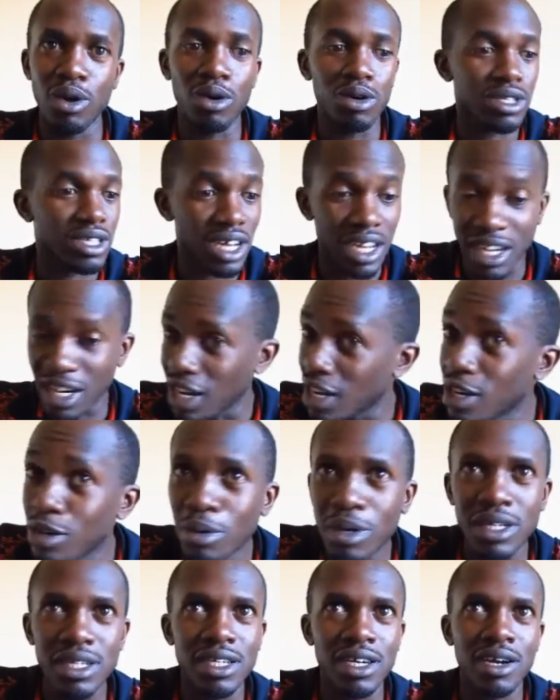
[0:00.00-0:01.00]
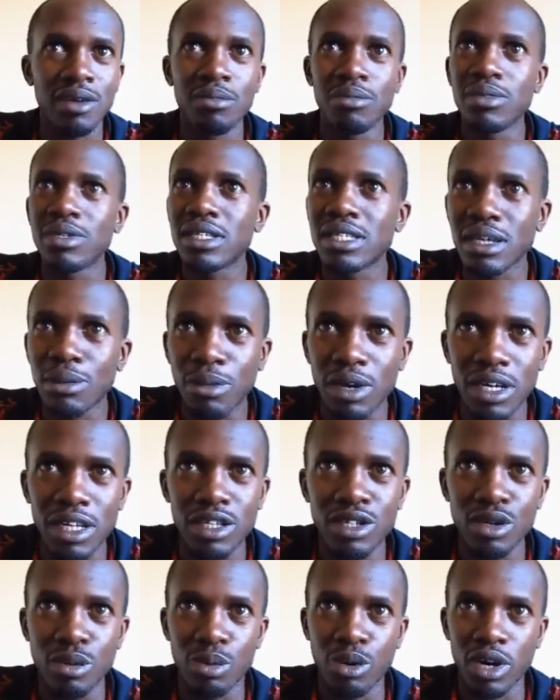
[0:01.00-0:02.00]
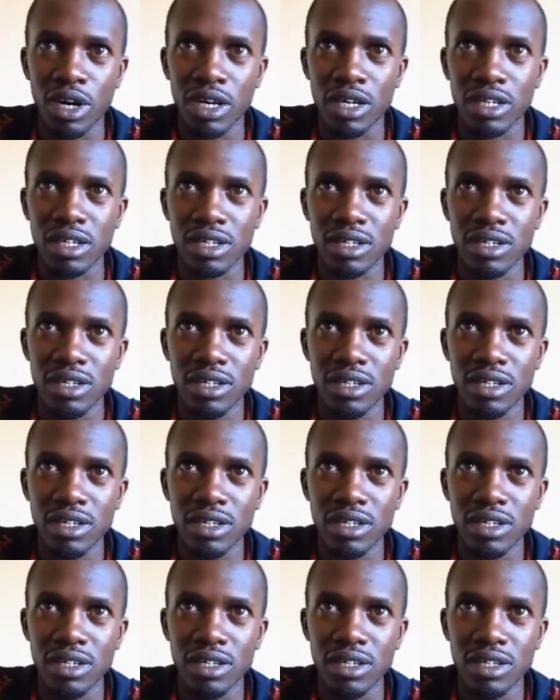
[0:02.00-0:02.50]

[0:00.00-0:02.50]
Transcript: Because at any one time, someone needs your product,